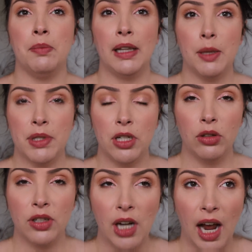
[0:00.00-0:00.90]
My lips still
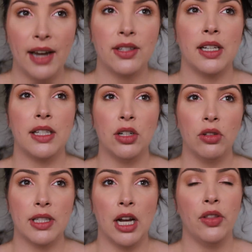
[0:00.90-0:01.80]
look nice. It still
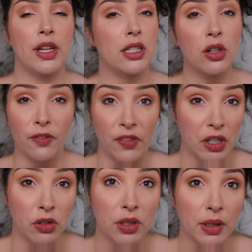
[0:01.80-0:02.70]
looks healthy. It still
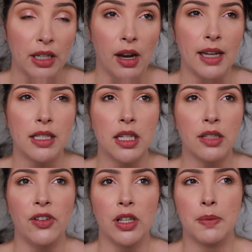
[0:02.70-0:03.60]
feels really nice.
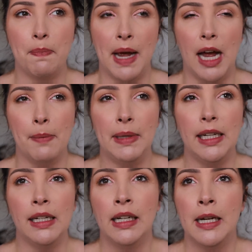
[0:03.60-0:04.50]
Doesn't feel as
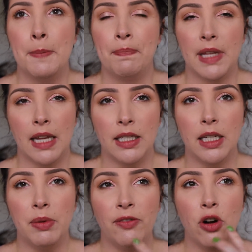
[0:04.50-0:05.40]
balmy as it
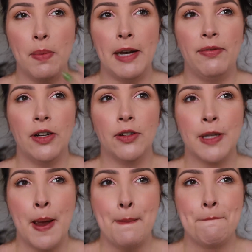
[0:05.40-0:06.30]
did before, but it
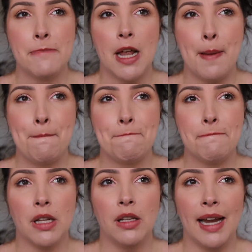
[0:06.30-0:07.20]
feels
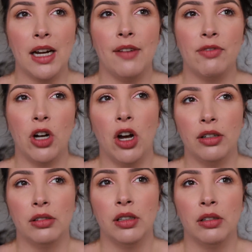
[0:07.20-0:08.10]
like I've
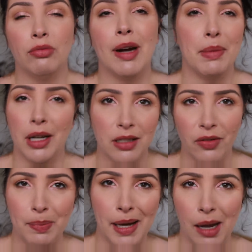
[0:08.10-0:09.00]
got remnants
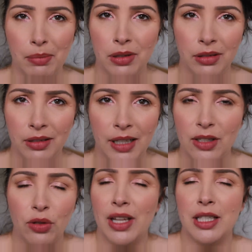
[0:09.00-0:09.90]
of a balm.
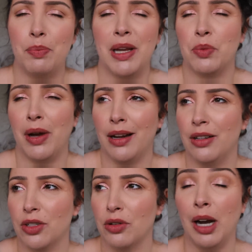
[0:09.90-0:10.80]
So that's the best way I
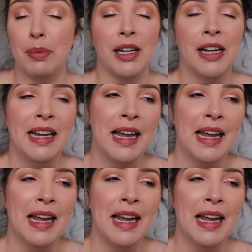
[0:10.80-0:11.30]
can describe it.